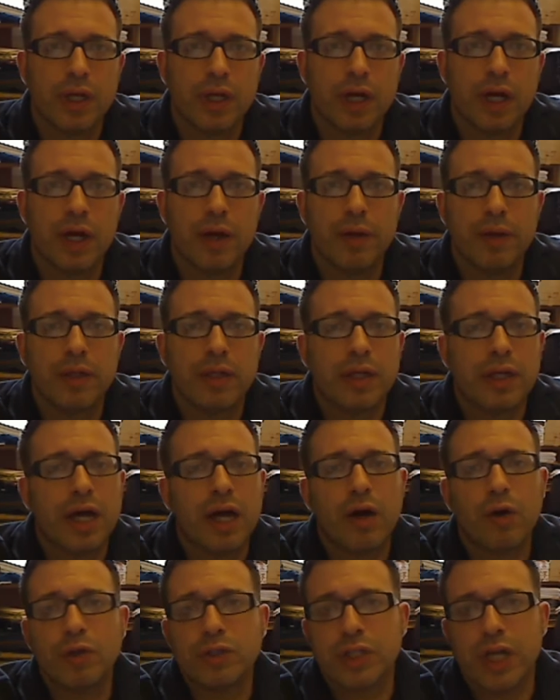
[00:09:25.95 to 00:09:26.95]
And
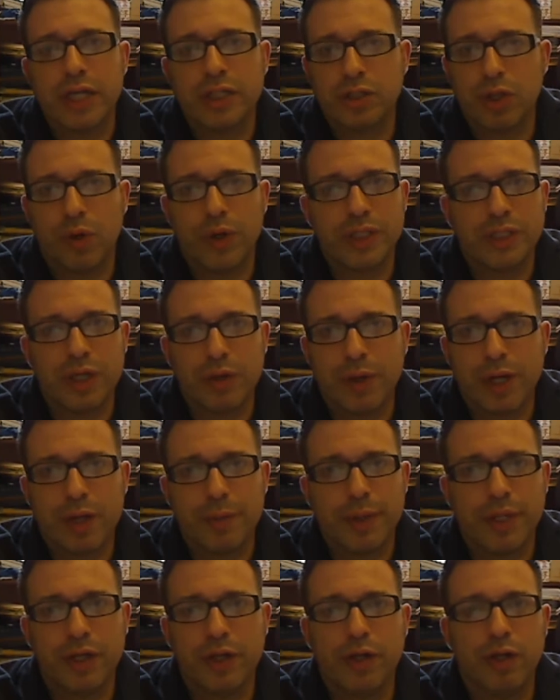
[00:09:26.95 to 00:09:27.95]
as always, I
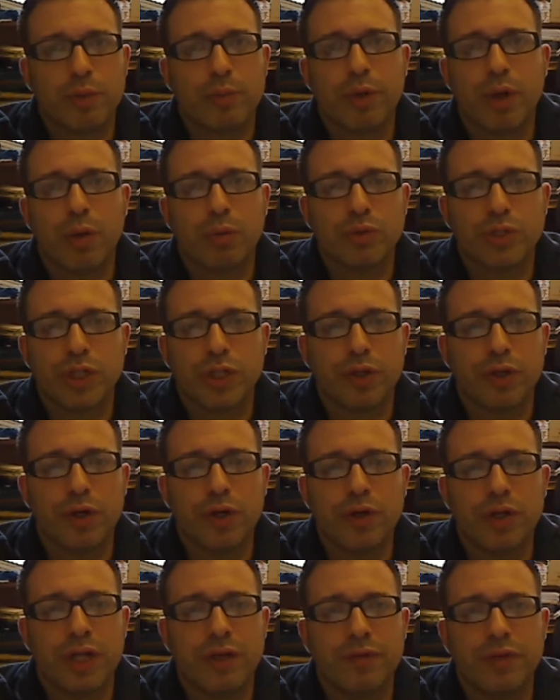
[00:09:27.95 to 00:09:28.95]
recommend you do the problems on your
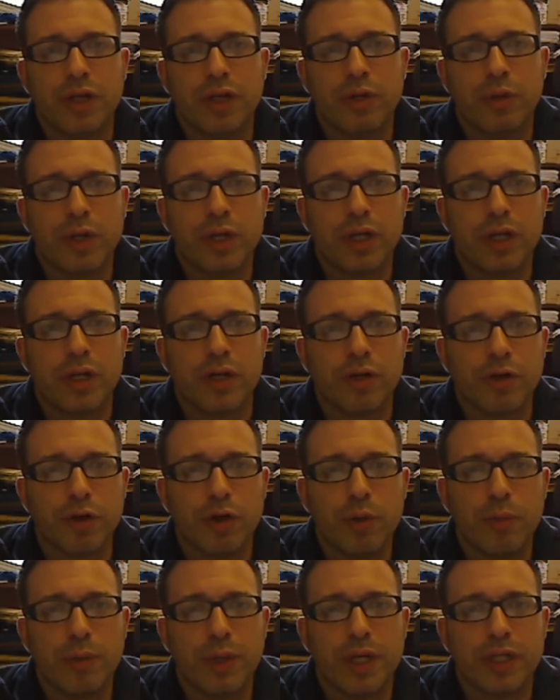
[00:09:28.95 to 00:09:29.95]
own, even though you're working in a
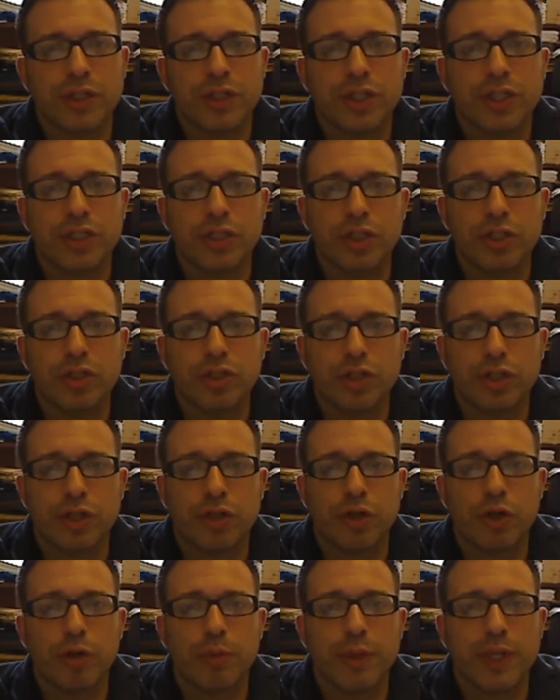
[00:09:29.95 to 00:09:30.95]
group, and just use your
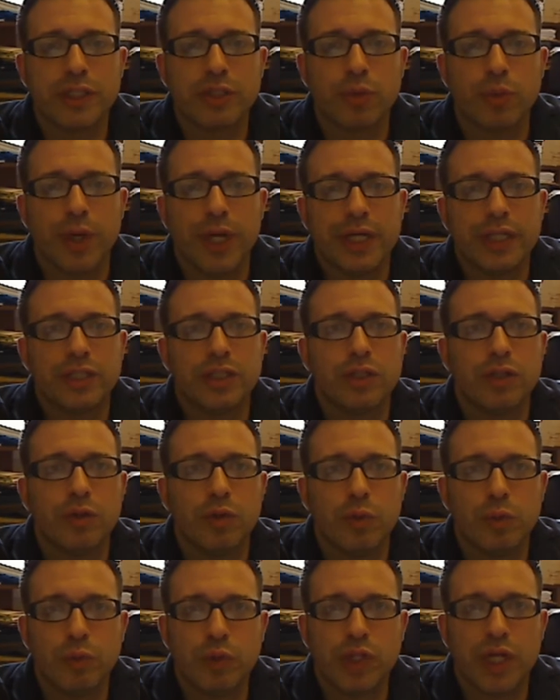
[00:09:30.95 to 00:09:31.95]
group as a way
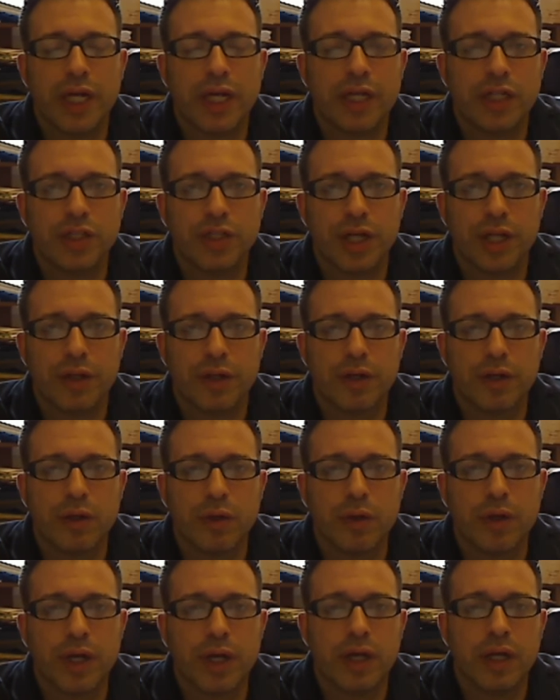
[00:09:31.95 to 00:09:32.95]
to check each other,
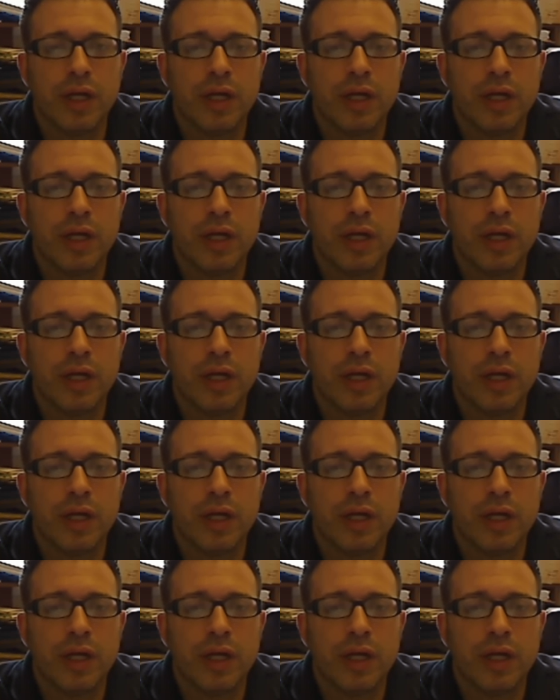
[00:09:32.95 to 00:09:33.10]
okay?